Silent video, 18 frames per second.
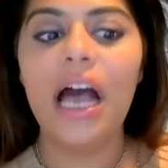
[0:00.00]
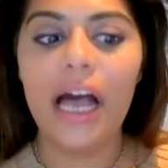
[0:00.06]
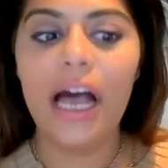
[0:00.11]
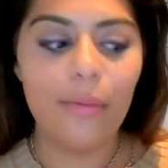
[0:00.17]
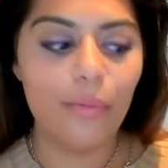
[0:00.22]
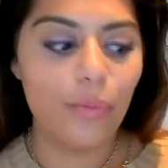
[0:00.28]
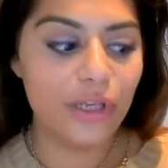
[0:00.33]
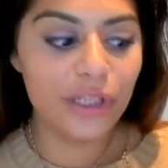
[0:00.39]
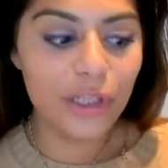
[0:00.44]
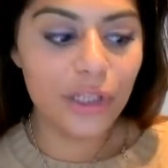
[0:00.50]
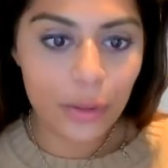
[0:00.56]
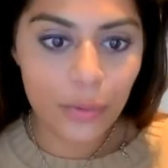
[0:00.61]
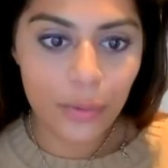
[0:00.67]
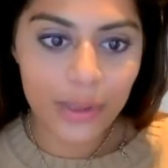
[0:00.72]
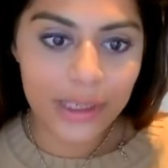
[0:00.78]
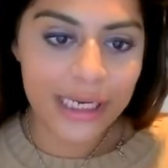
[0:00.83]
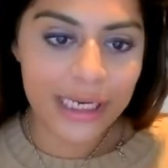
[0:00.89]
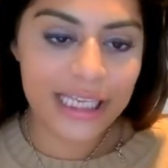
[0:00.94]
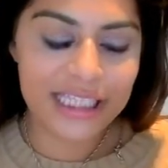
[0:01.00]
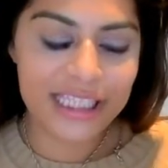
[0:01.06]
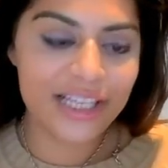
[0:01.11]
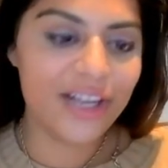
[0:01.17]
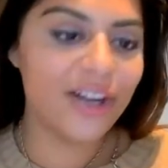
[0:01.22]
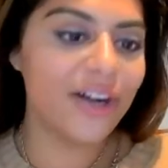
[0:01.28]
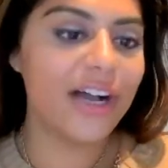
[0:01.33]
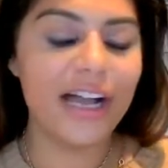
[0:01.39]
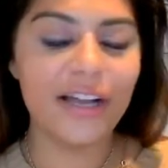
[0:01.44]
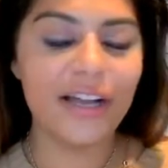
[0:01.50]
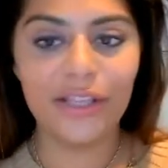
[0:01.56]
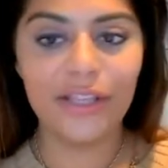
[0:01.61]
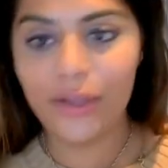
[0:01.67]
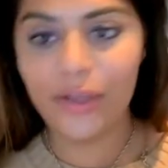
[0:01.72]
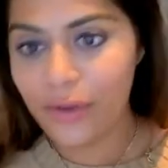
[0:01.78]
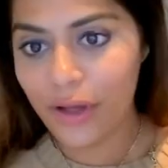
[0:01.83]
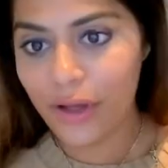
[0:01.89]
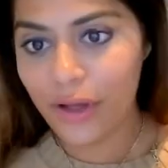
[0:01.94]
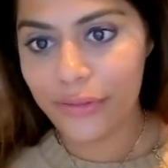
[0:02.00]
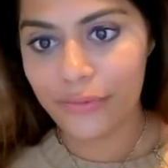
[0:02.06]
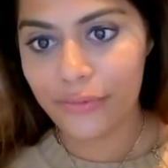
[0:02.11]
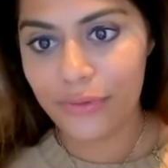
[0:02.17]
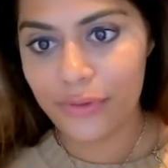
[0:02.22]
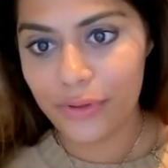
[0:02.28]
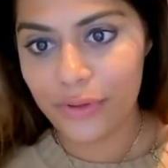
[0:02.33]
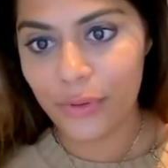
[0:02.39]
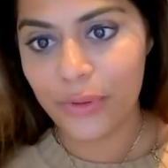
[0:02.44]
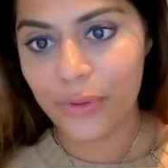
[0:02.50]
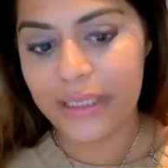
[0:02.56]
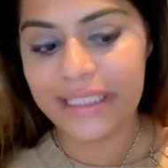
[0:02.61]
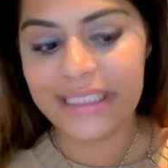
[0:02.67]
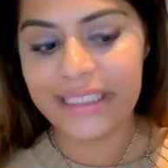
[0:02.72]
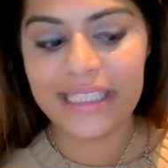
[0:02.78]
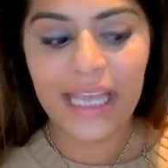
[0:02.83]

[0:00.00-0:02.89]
When you were in SDR, how you cut through the noise,